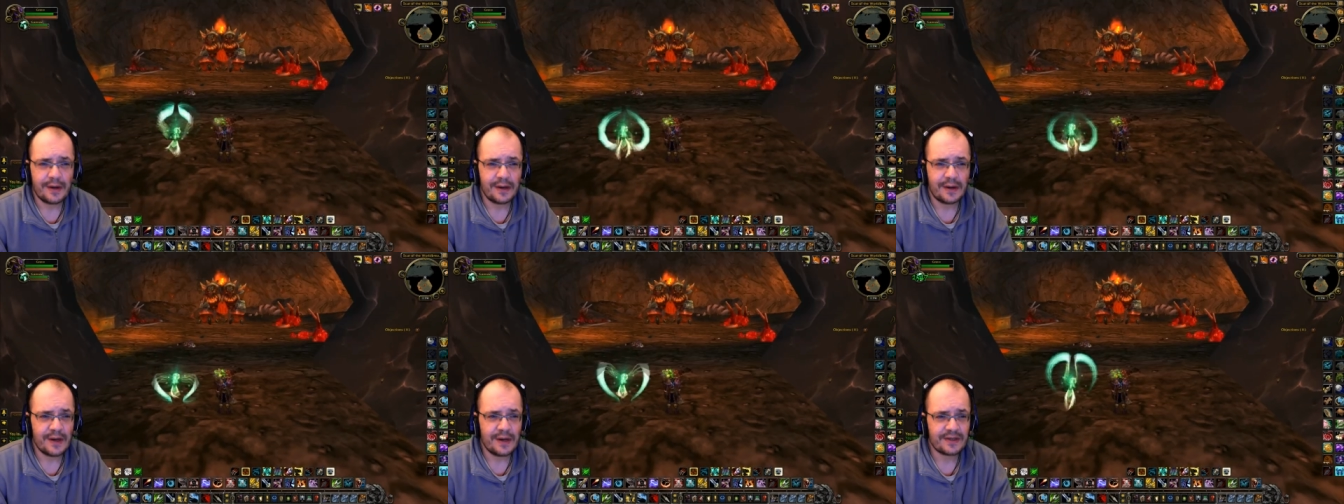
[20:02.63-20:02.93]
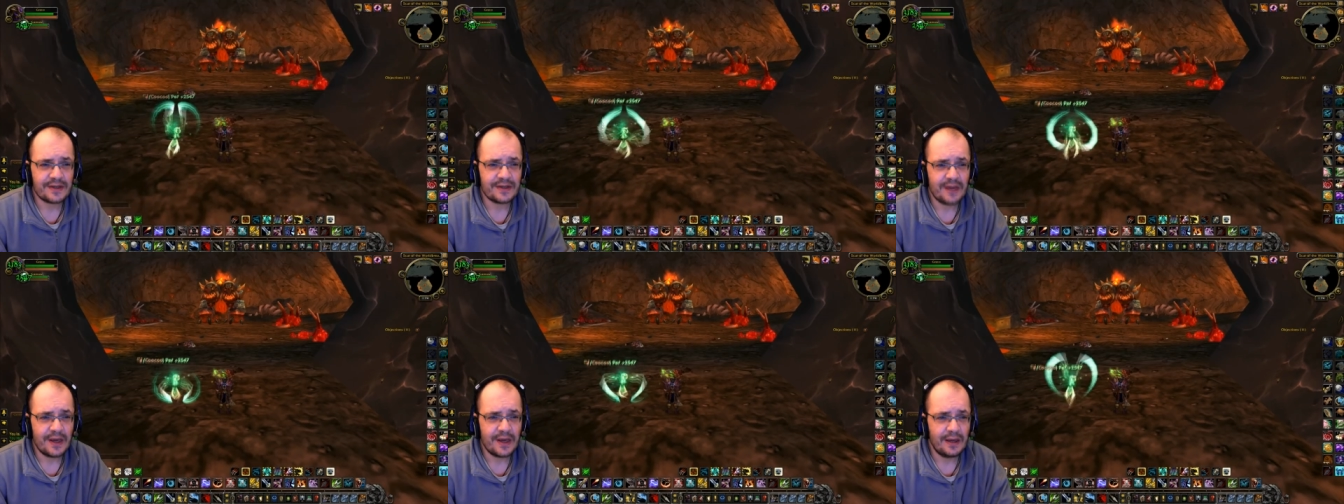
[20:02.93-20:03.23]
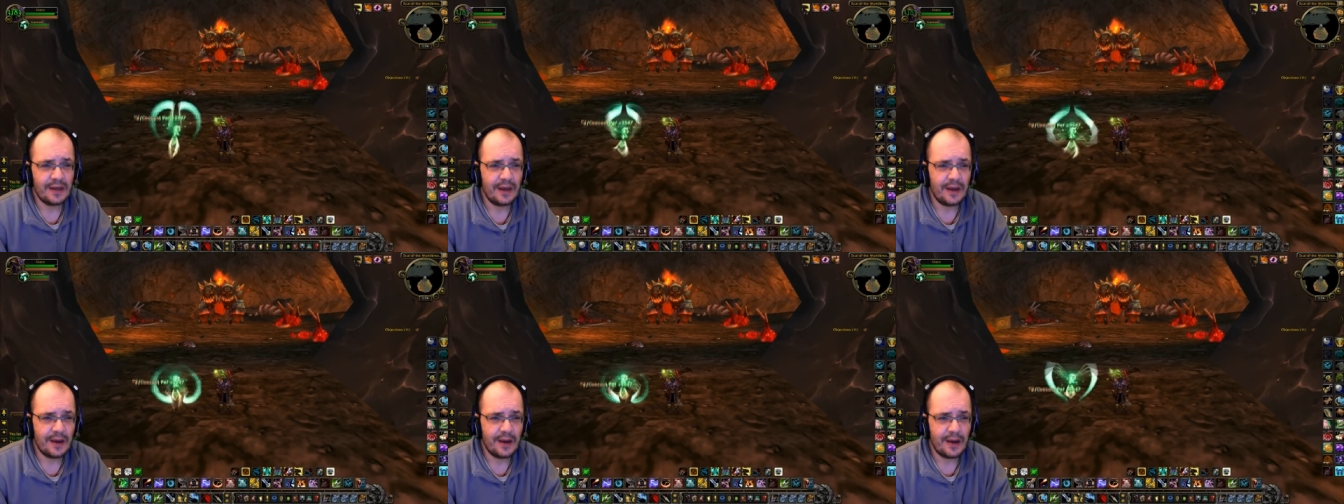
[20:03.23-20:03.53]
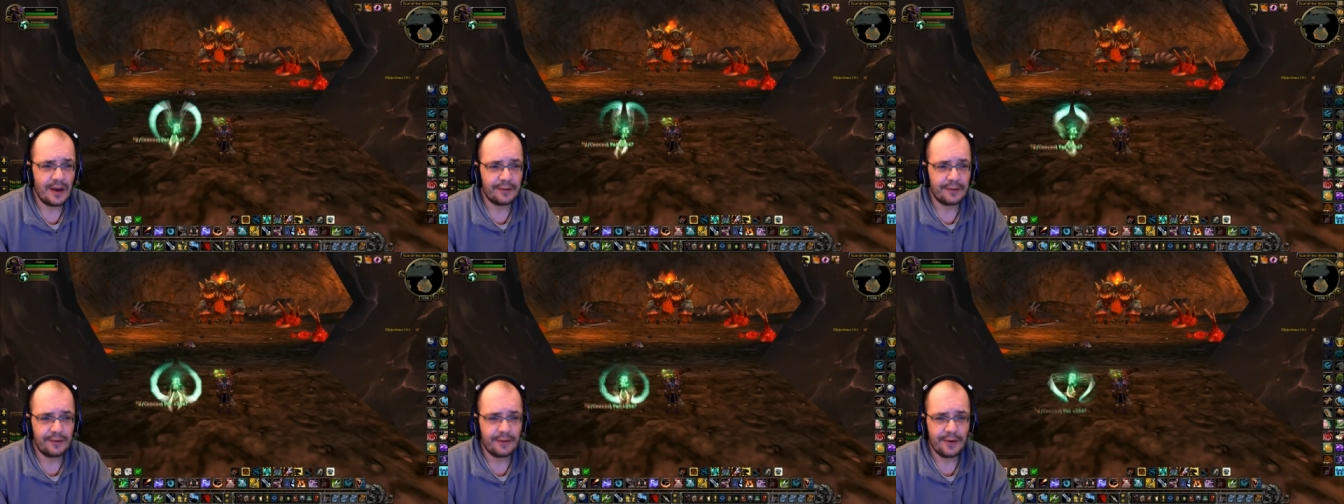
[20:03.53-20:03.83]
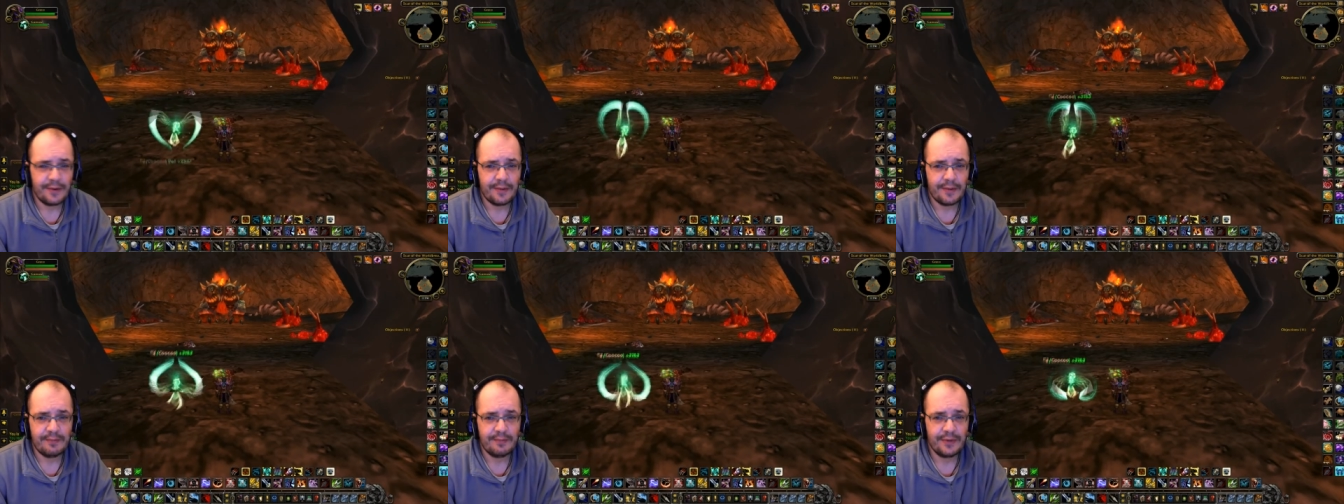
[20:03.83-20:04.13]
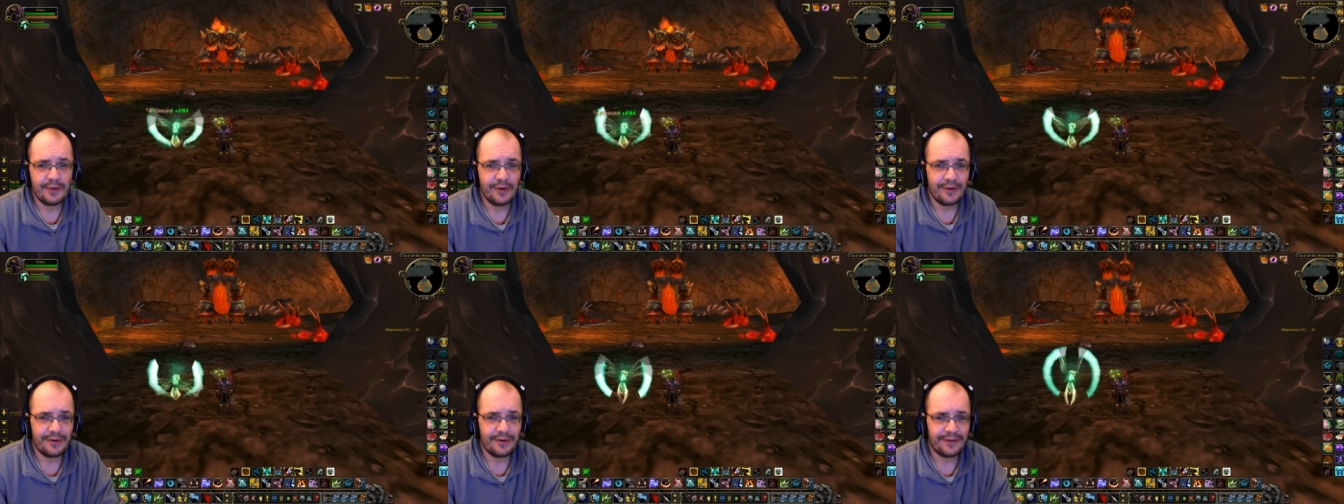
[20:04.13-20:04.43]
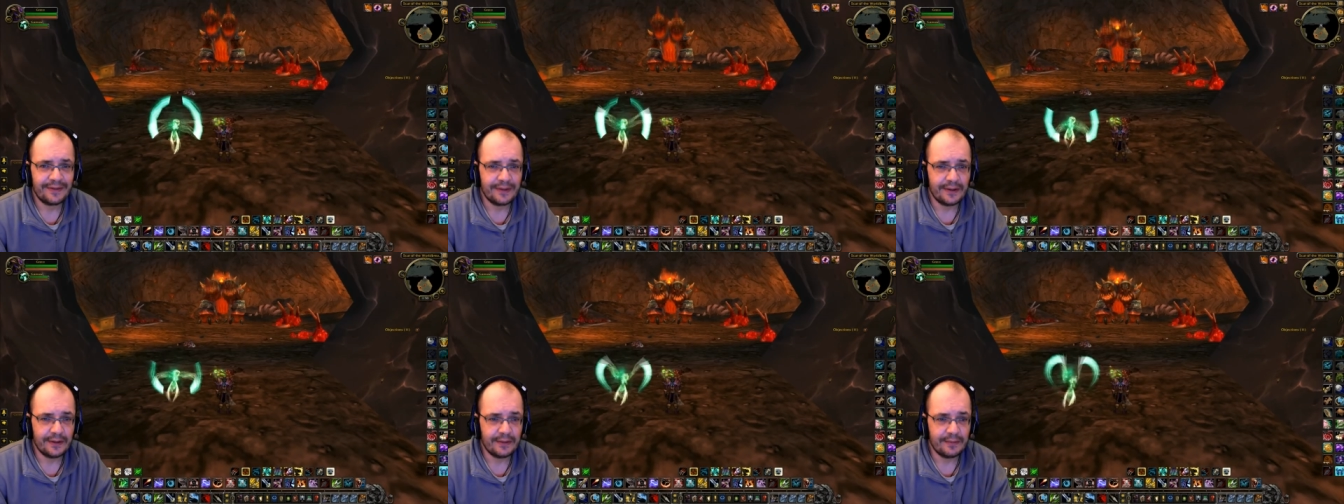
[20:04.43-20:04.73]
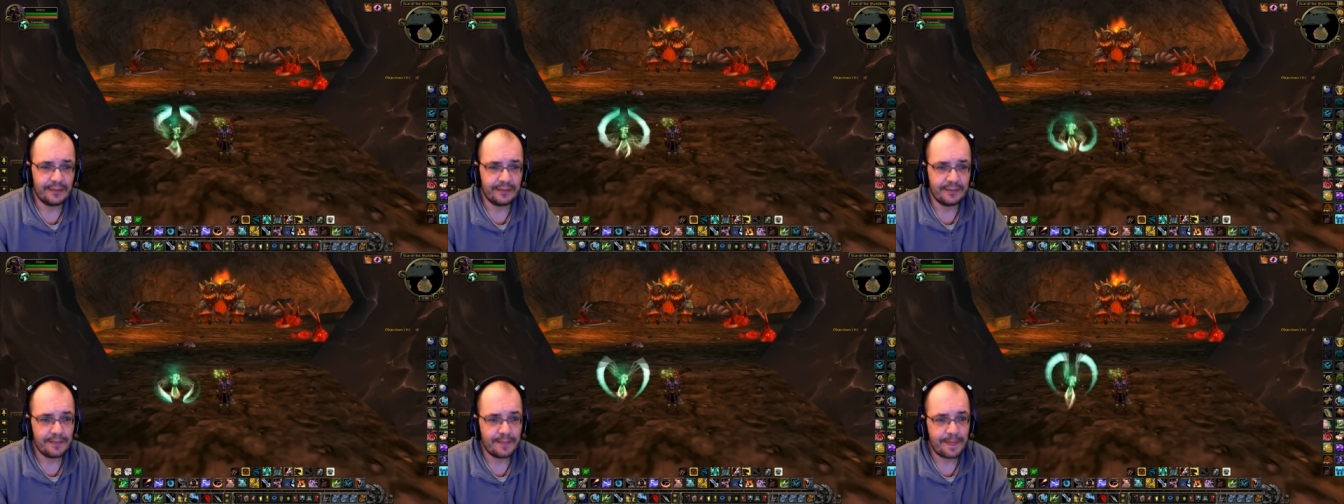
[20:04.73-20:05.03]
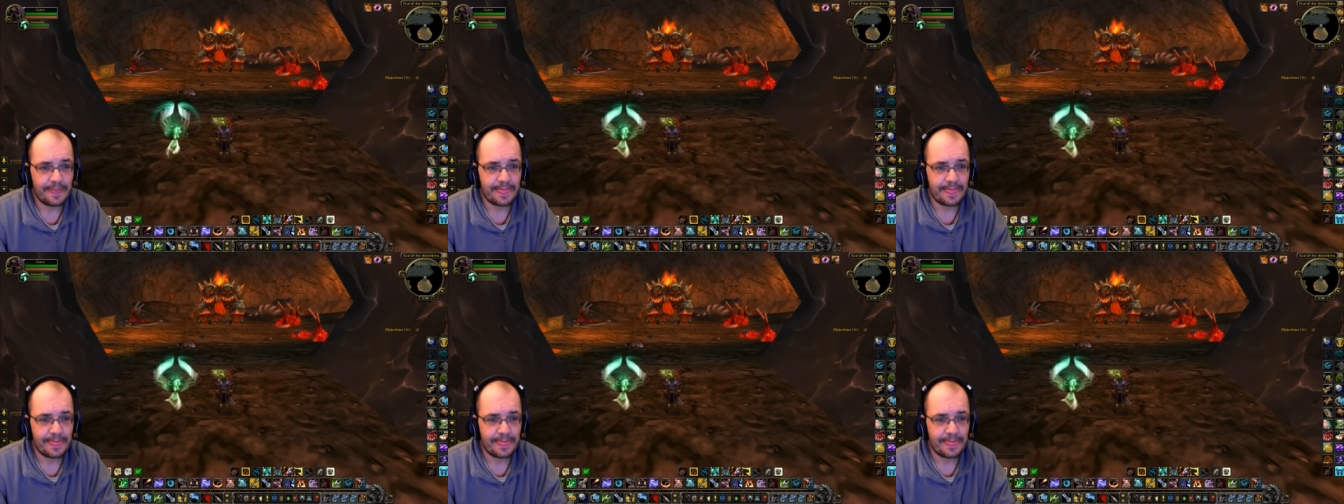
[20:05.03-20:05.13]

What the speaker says: Right guys, taking out Beauty,